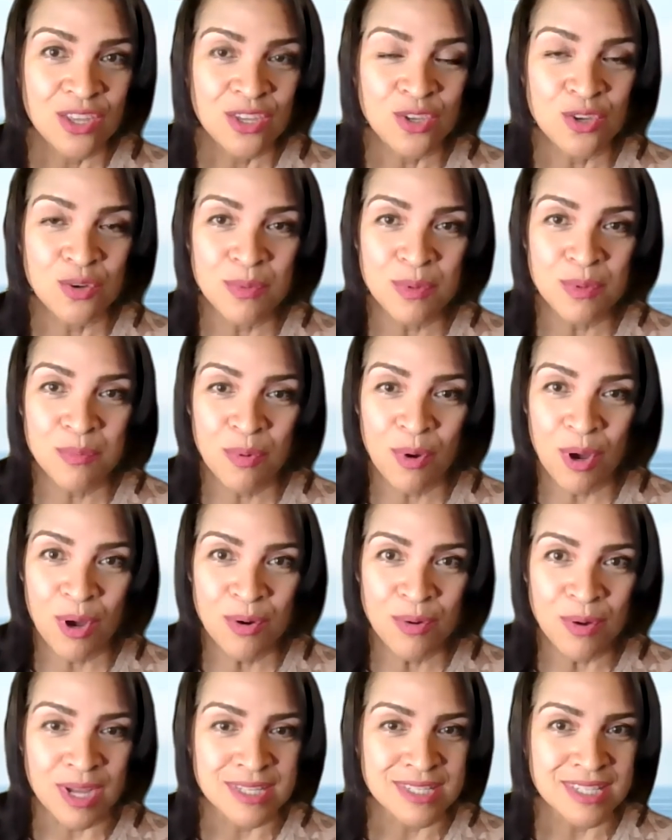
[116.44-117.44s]
Human
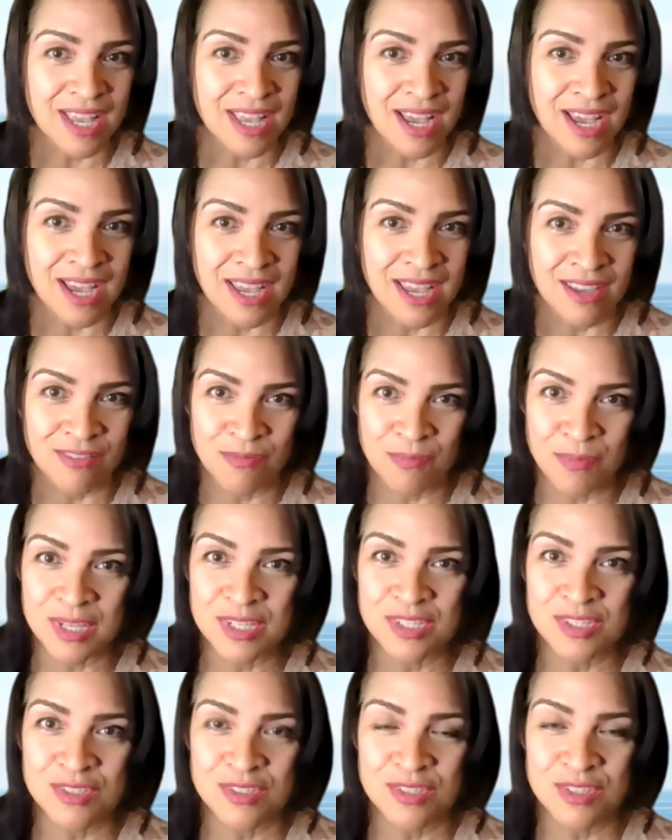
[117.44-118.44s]
progress, I've
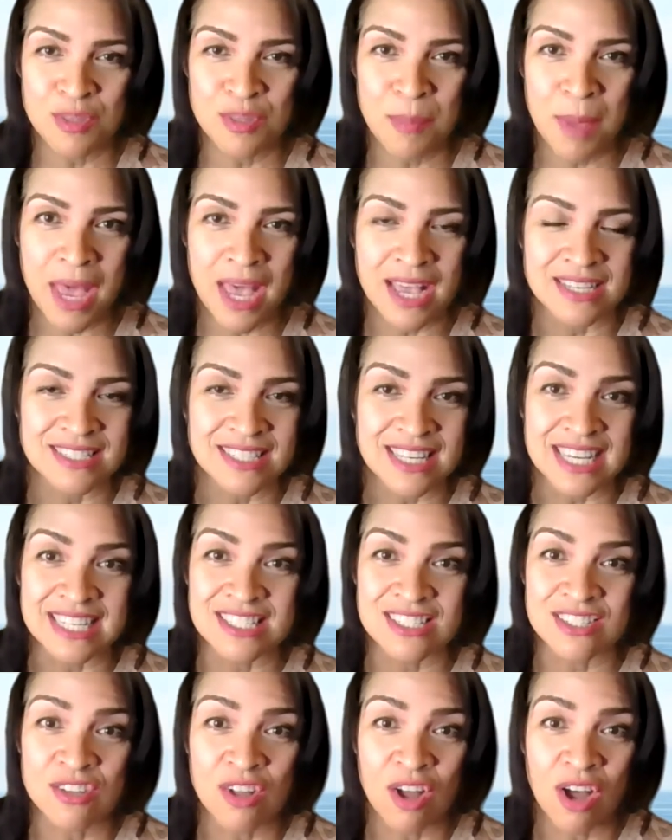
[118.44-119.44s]
mentioned in the past,
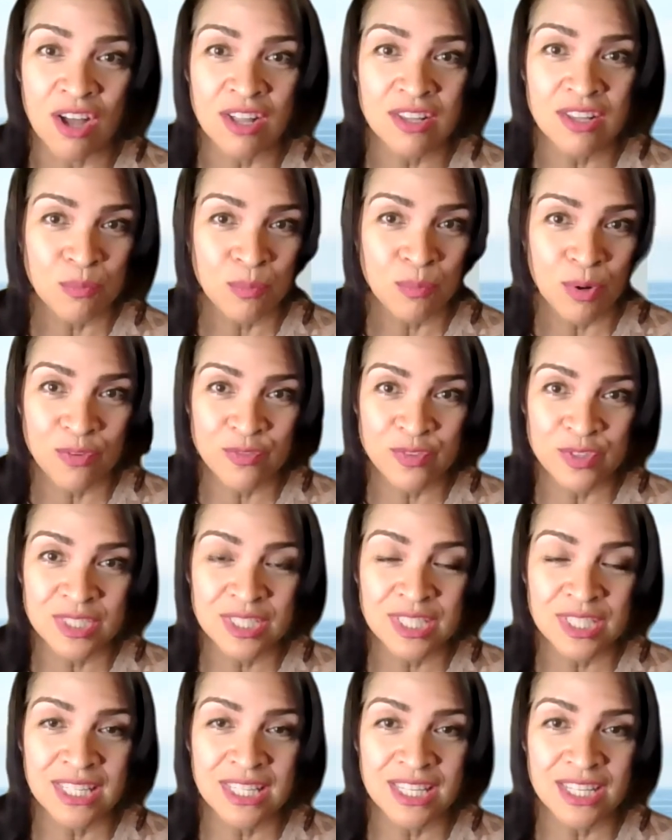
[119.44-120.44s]
is not
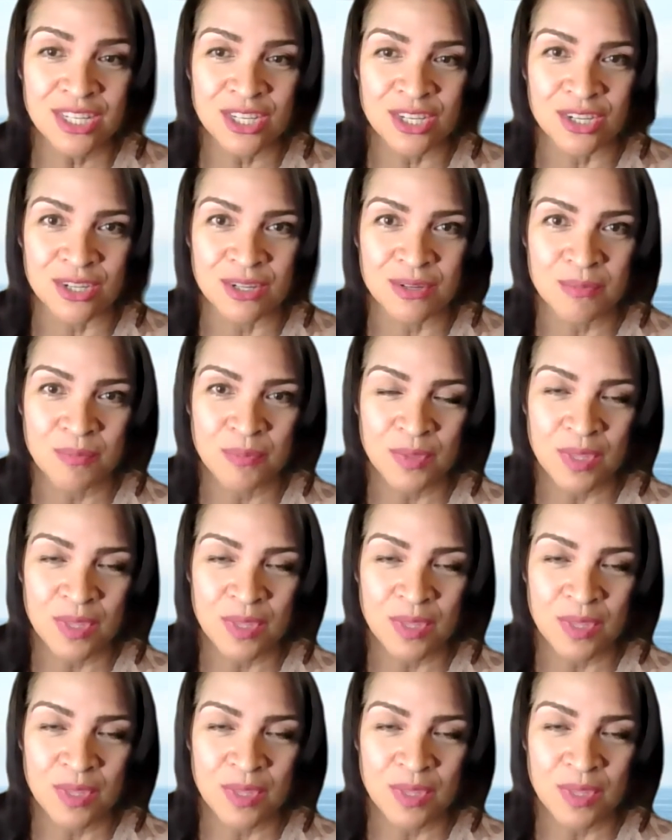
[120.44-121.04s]
perfectly linear.